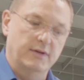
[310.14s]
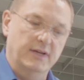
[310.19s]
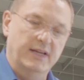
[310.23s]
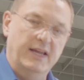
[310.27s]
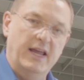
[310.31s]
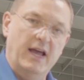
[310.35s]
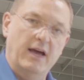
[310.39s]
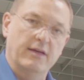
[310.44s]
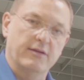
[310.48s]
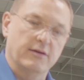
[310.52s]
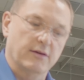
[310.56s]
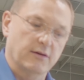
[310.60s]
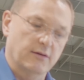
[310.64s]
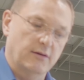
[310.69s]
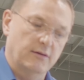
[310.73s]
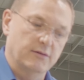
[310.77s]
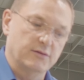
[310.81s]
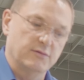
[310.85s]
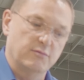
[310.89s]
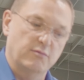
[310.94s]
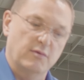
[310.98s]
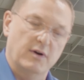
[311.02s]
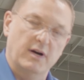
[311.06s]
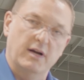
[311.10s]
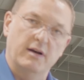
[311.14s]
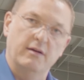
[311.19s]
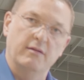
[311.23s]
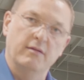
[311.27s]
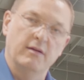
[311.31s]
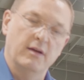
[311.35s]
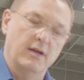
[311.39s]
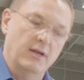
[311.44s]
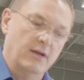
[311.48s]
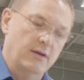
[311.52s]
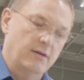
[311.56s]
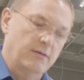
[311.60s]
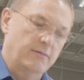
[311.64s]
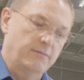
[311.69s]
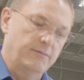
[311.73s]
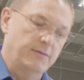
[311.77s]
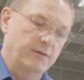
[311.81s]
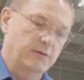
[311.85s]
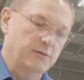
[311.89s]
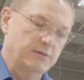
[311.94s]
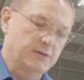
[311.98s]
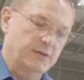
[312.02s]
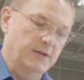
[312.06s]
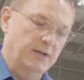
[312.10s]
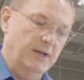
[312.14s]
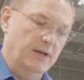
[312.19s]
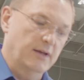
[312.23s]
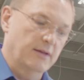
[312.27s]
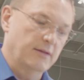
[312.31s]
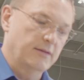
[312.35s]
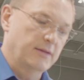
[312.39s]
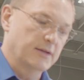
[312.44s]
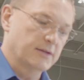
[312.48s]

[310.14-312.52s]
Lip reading: together as one, fused together.